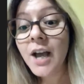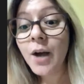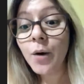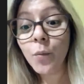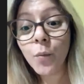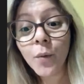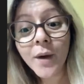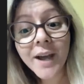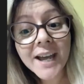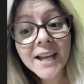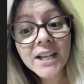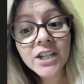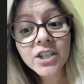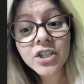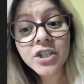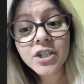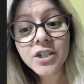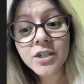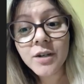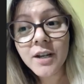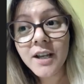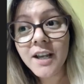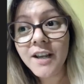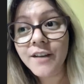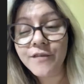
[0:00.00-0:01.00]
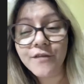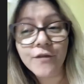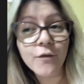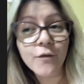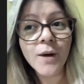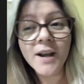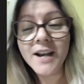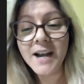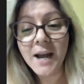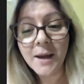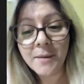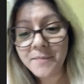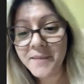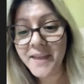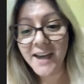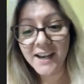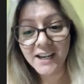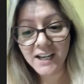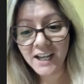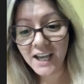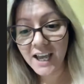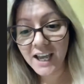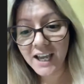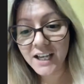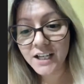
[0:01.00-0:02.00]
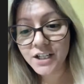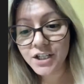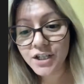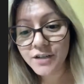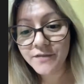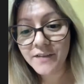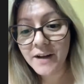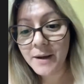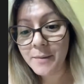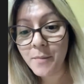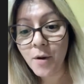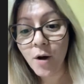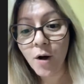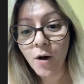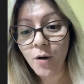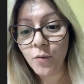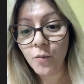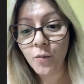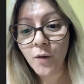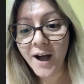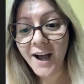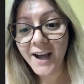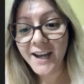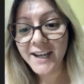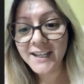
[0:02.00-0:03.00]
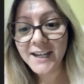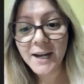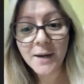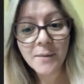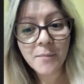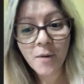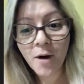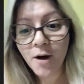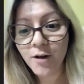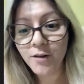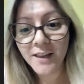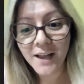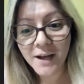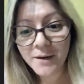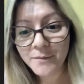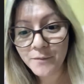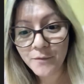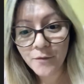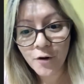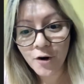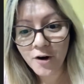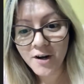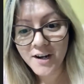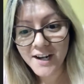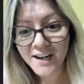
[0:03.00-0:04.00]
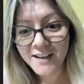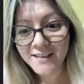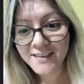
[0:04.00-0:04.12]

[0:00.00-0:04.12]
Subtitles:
Which when I'm that age, if I'm all white, I'm all up for it.